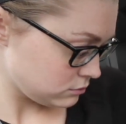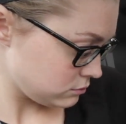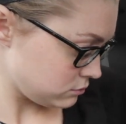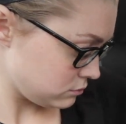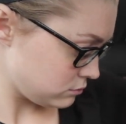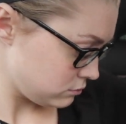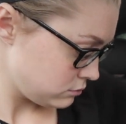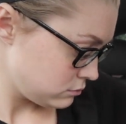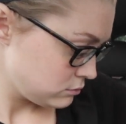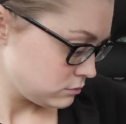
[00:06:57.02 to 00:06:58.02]

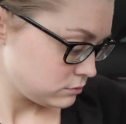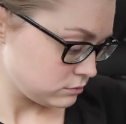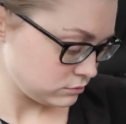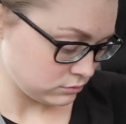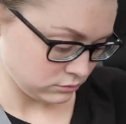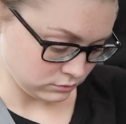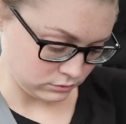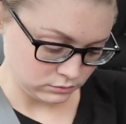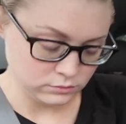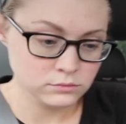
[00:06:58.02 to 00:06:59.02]

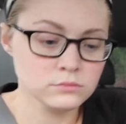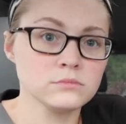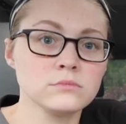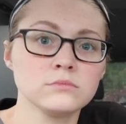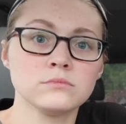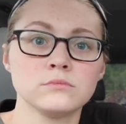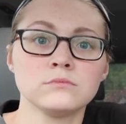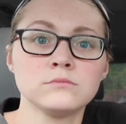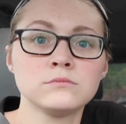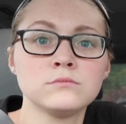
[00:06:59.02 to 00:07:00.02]

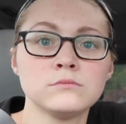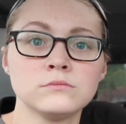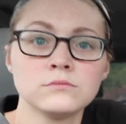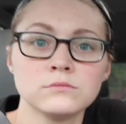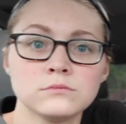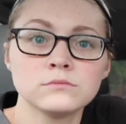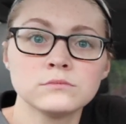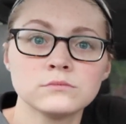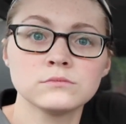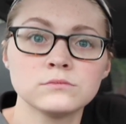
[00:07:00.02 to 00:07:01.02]

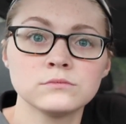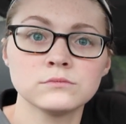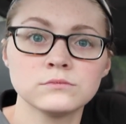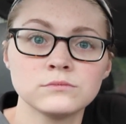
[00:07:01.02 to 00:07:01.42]
The person shown says nothing.